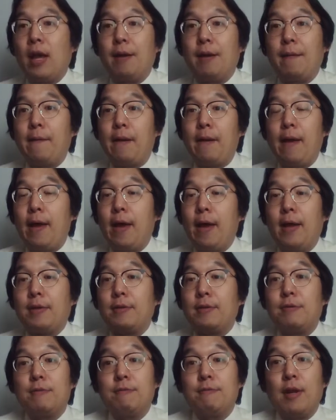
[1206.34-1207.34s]
at
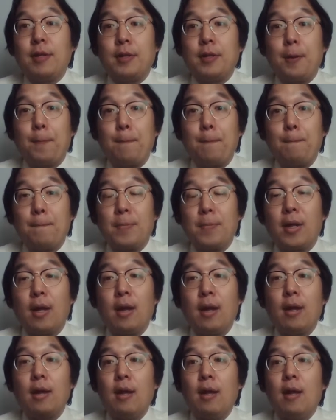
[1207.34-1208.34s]
random, okay?
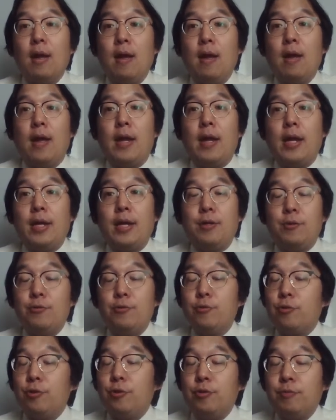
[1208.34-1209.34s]
You
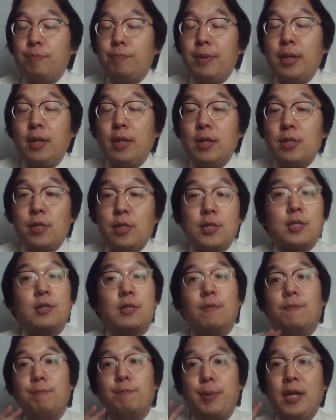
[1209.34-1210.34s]
could be just
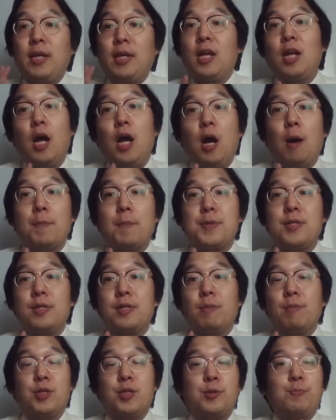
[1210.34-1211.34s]
picking up some
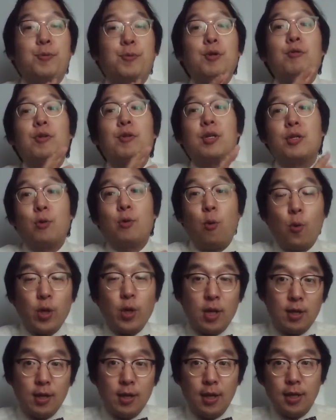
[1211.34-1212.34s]
spurious
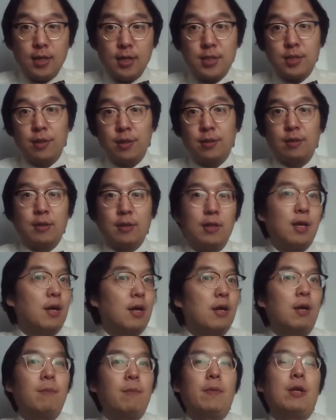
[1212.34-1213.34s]
correlation.
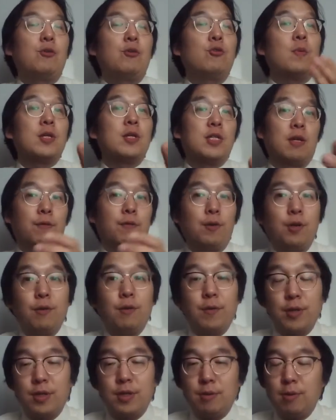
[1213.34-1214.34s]
You must have heard of it
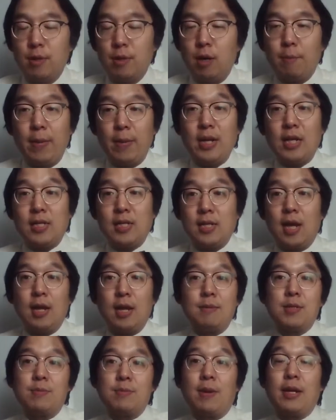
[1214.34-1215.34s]
many times
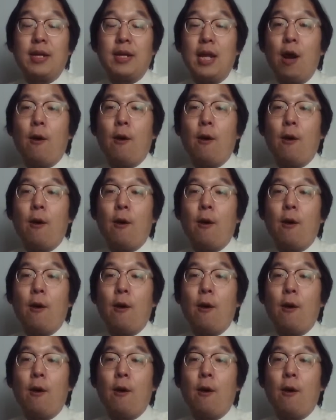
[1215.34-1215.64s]
by now.